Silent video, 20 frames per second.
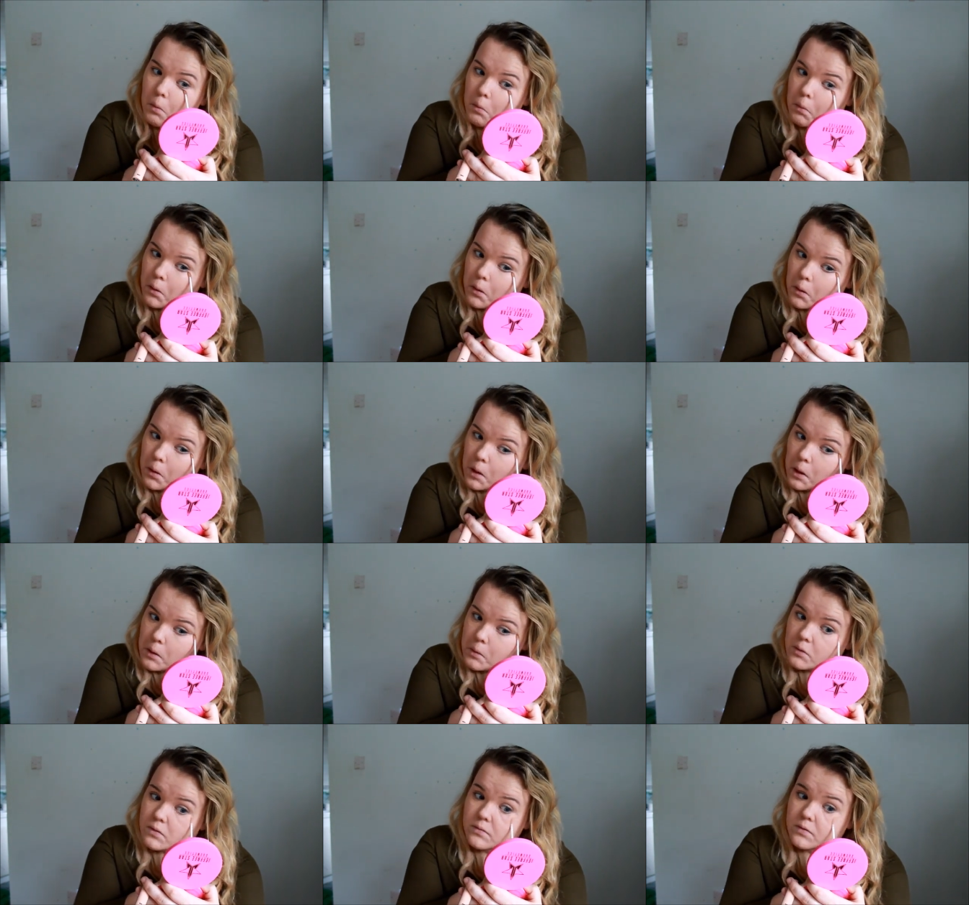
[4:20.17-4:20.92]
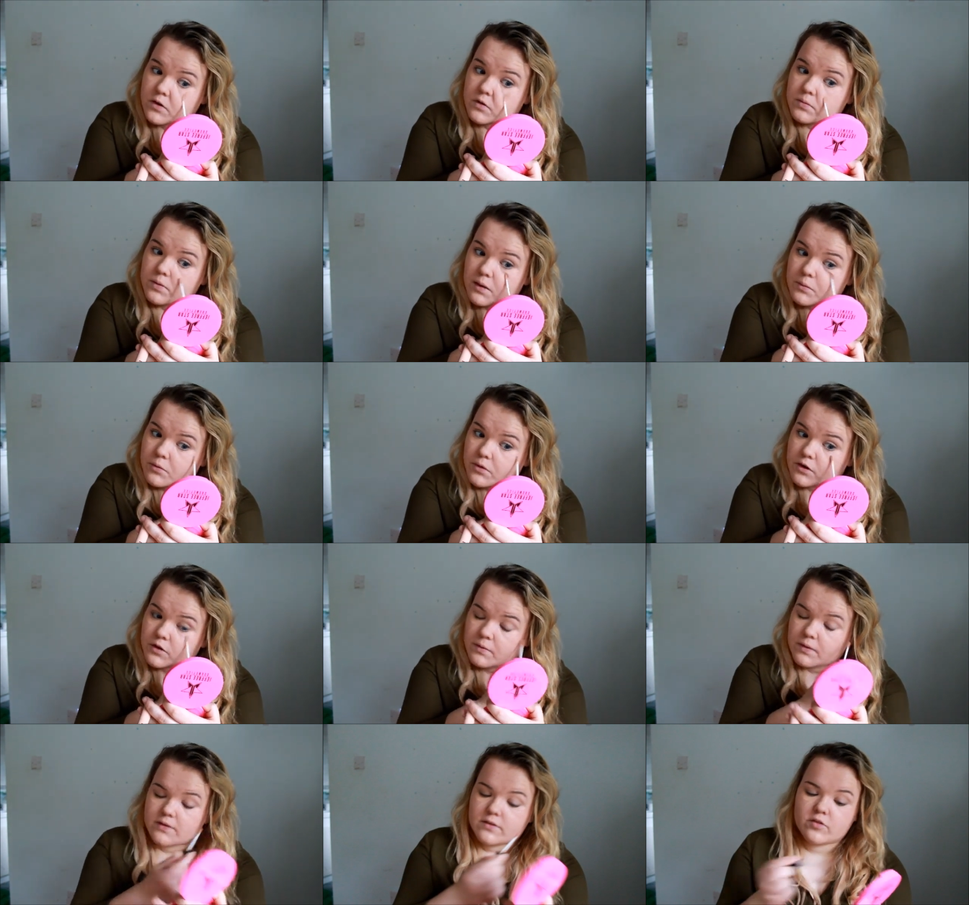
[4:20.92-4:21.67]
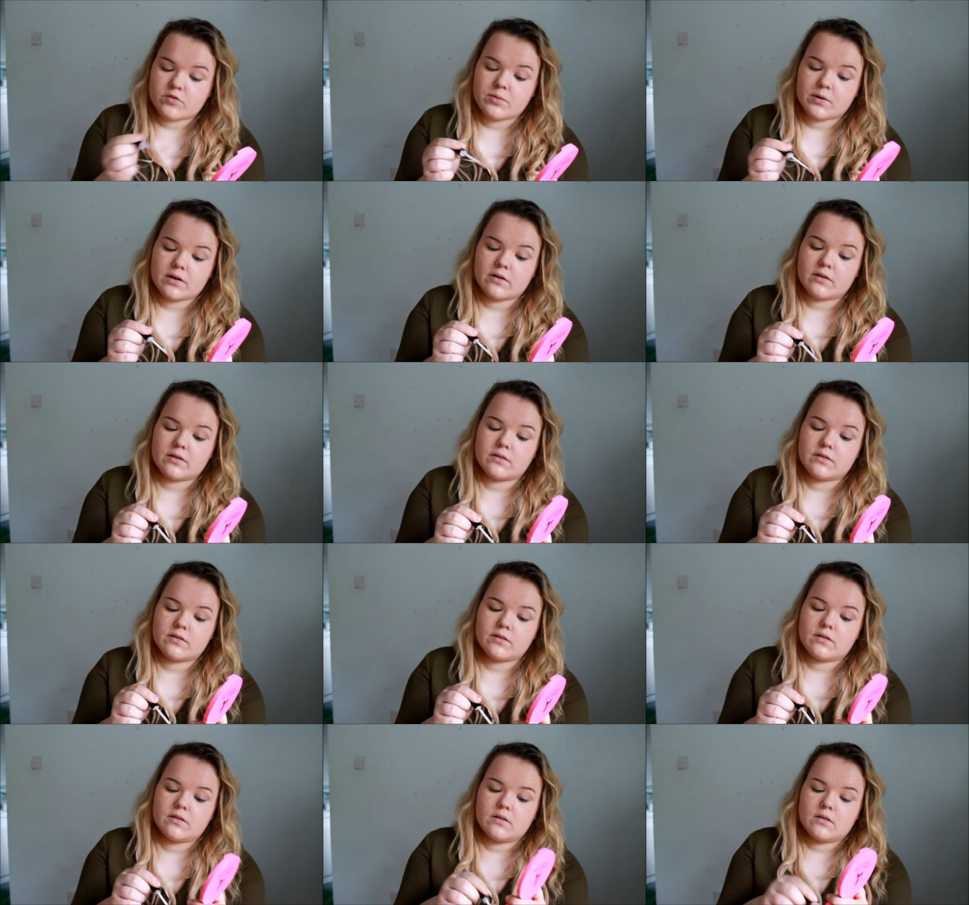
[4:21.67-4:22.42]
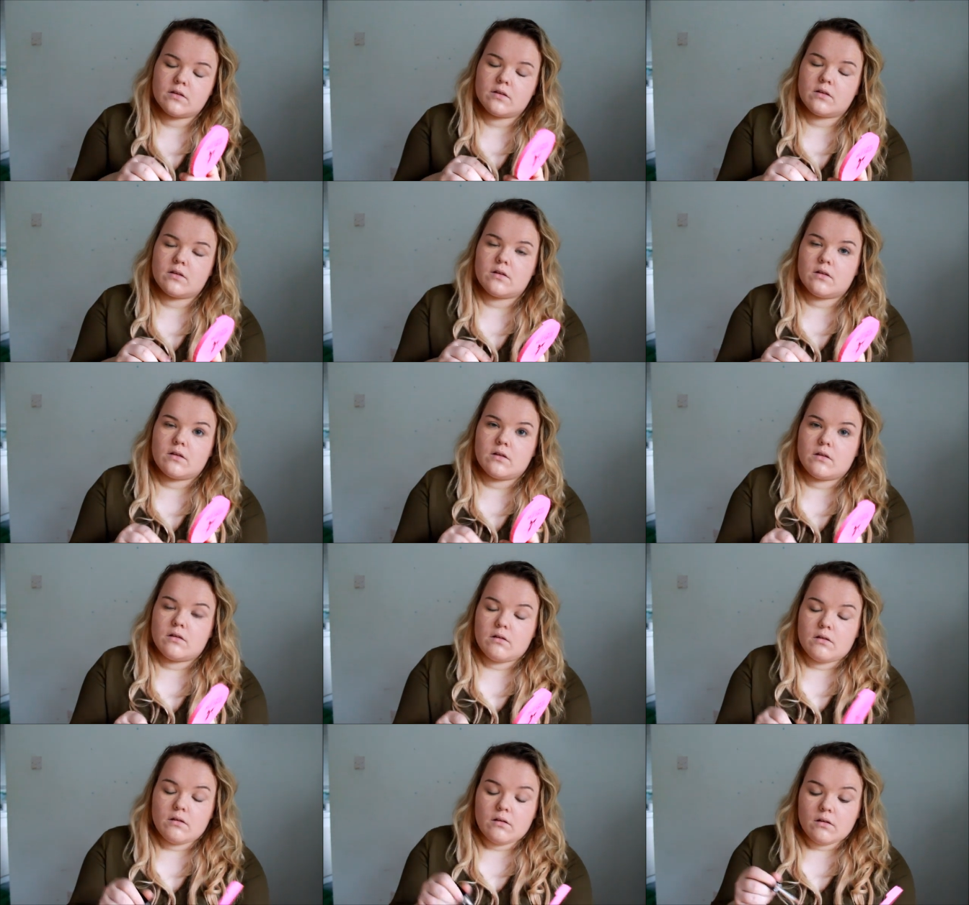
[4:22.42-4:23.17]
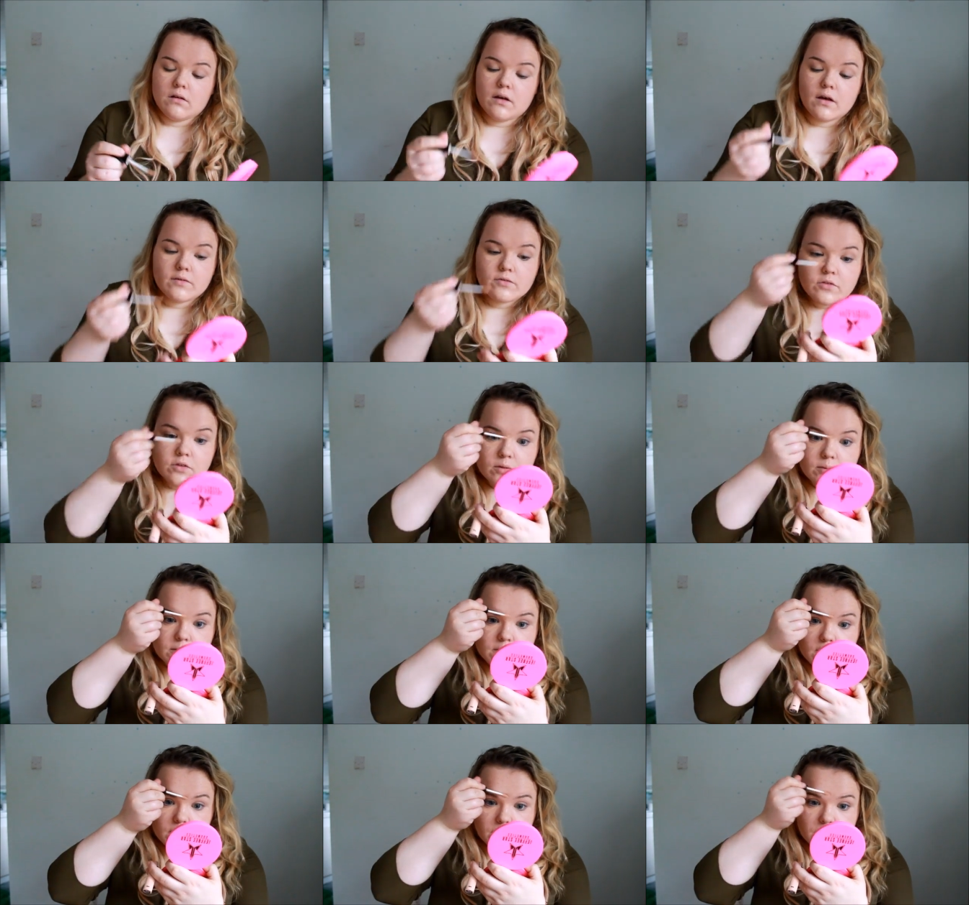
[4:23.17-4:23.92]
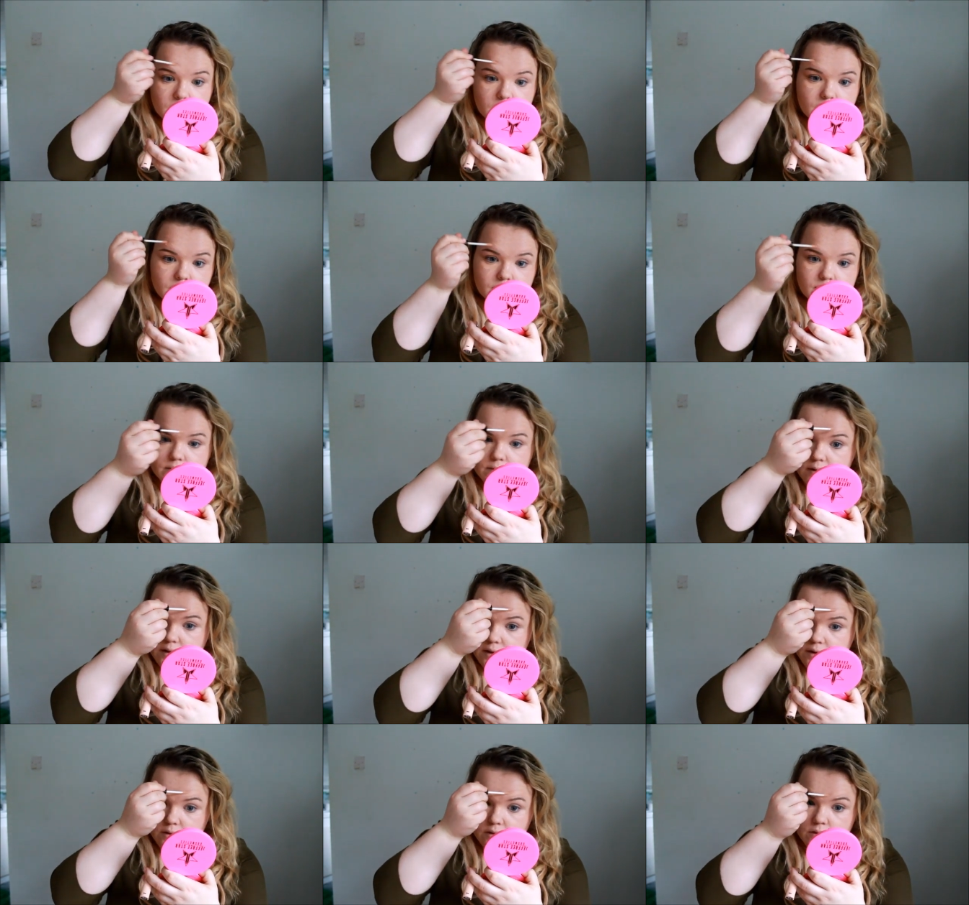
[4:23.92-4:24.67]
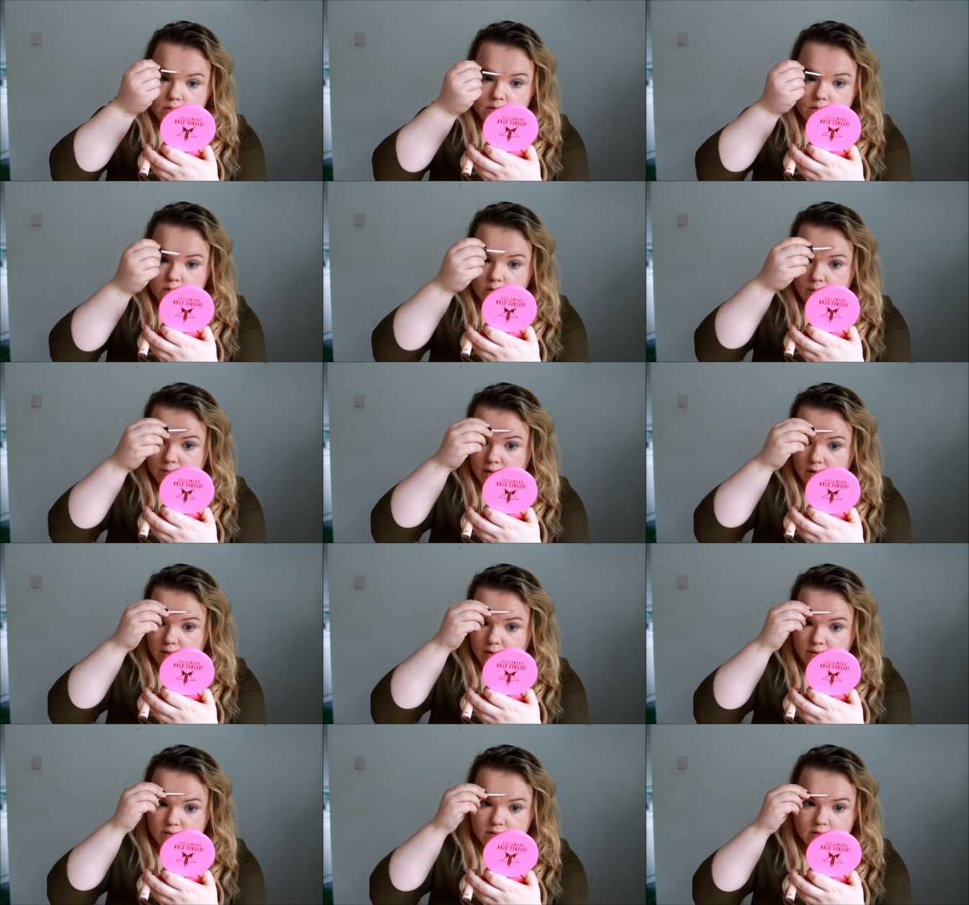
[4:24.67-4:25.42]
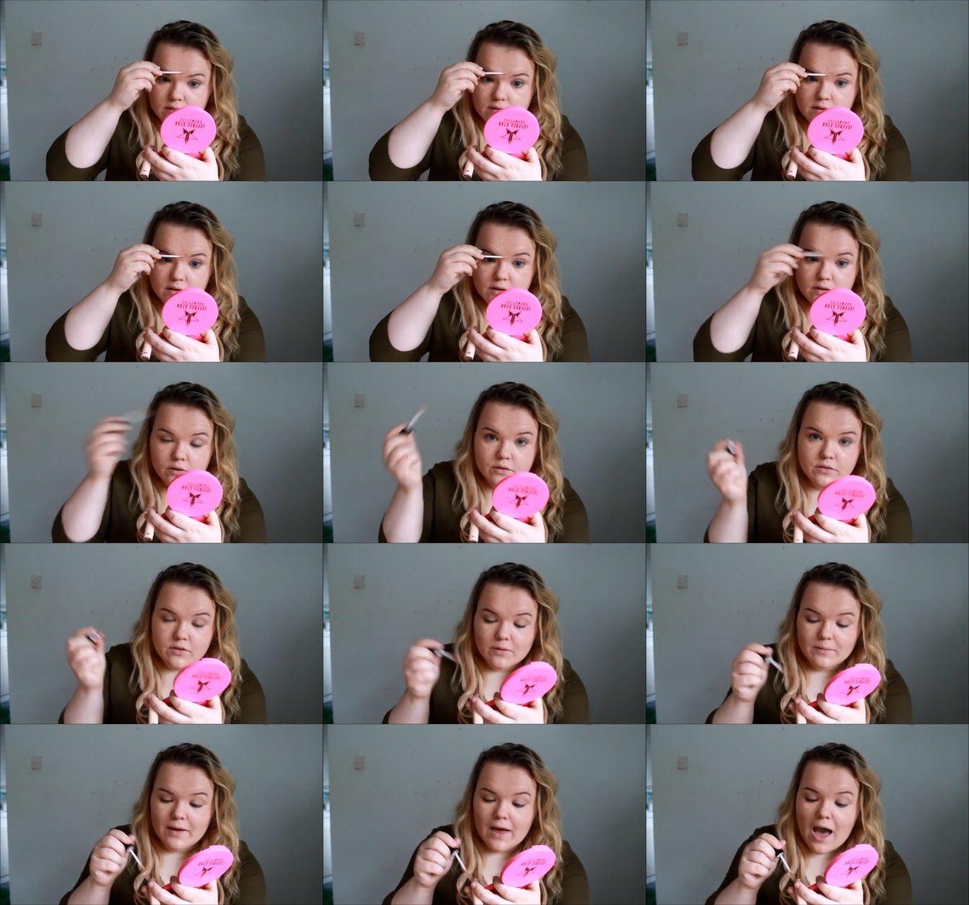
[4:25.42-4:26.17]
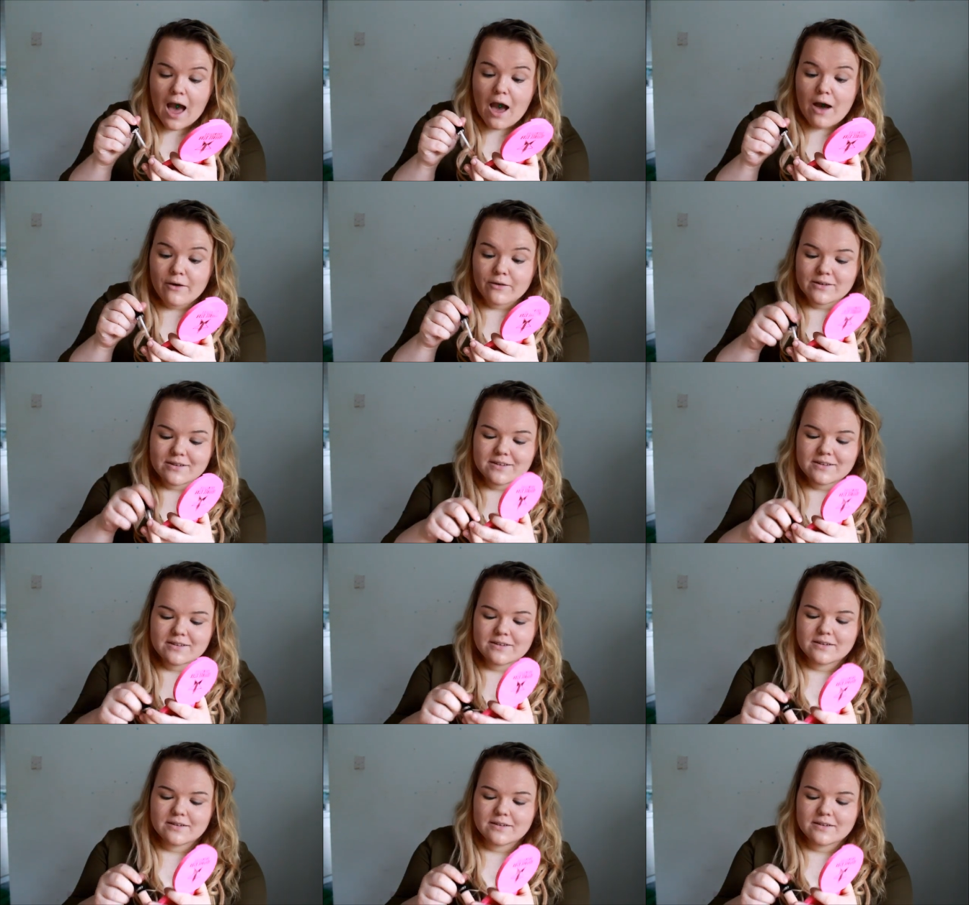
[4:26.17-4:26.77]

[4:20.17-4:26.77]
But I wouldn't want to be in my expensive because I have to double dip. If none comes out, I can see none's coming out.